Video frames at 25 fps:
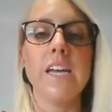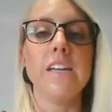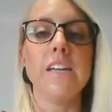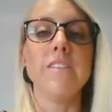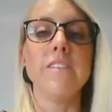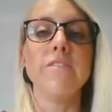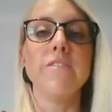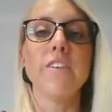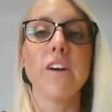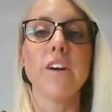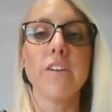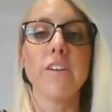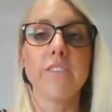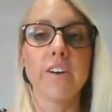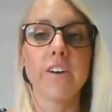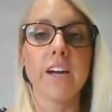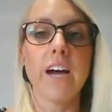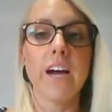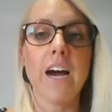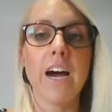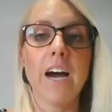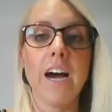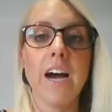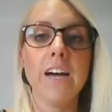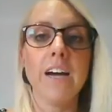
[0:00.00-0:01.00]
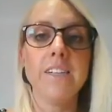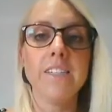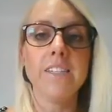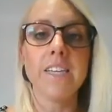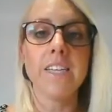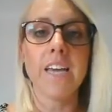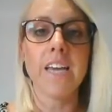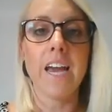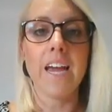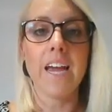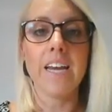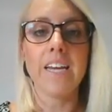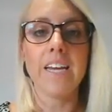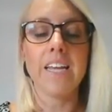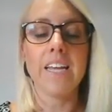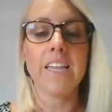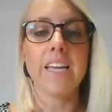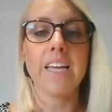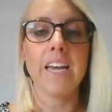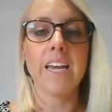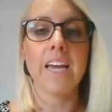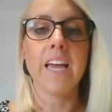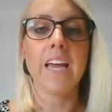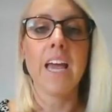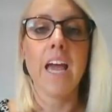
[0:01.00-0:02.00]
It is very, very hard to get
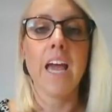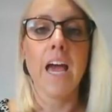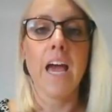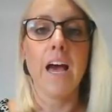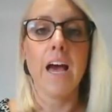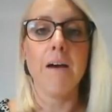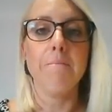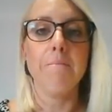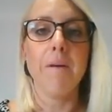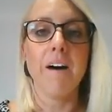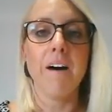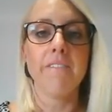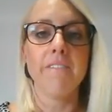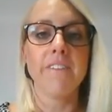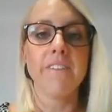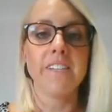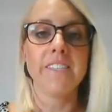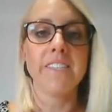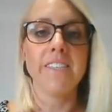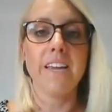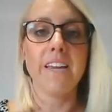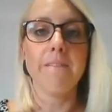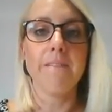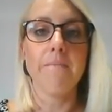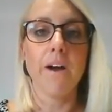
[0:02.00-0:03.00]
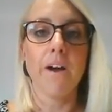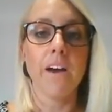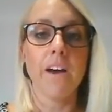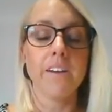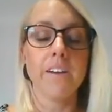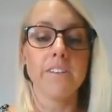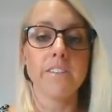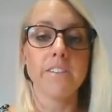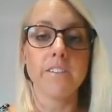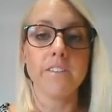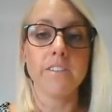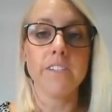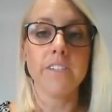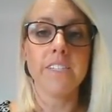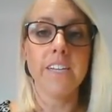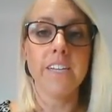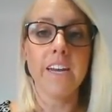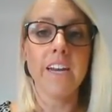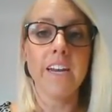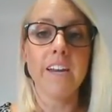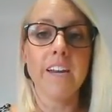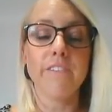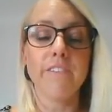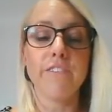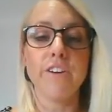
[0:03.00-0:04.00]
anything above a C- or a
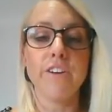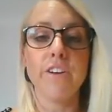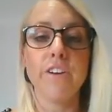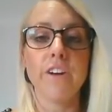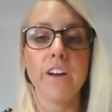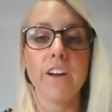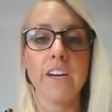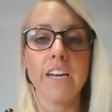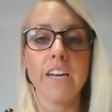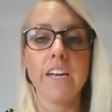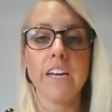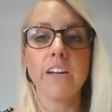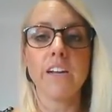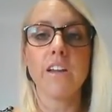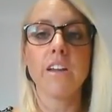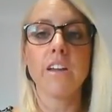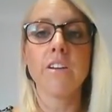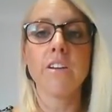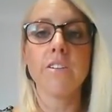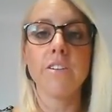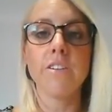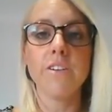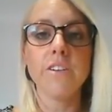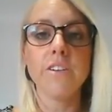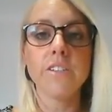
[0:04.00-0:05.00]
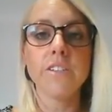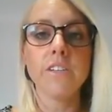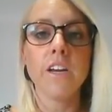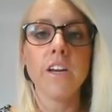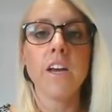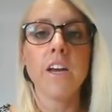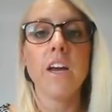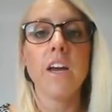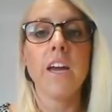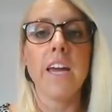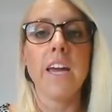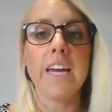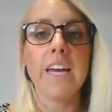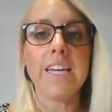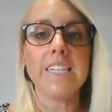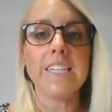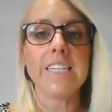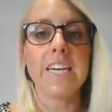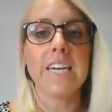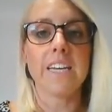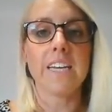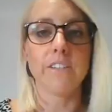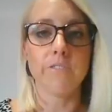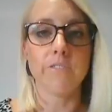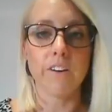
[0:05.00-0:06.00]
D if you don't include
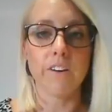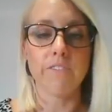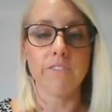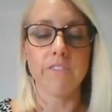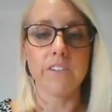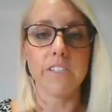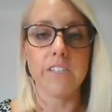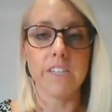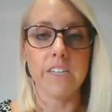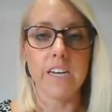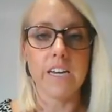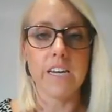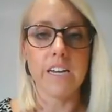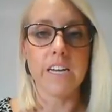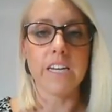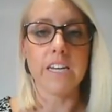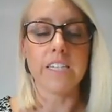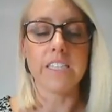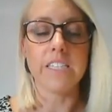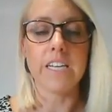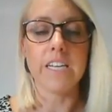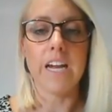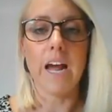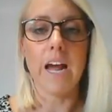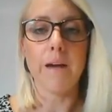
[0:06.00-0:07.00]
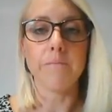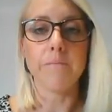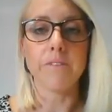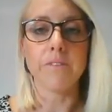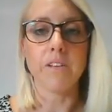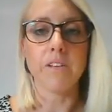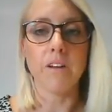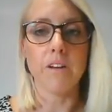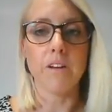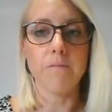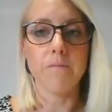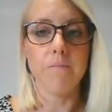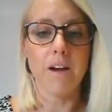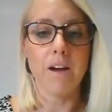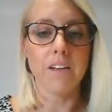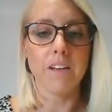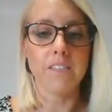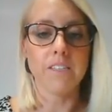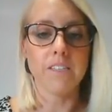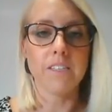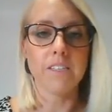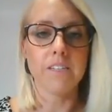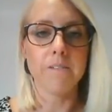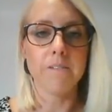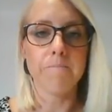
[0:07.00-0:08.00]
in-text referencing. It's an absolute
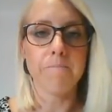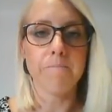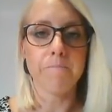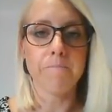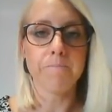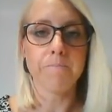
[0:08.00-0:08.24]
must.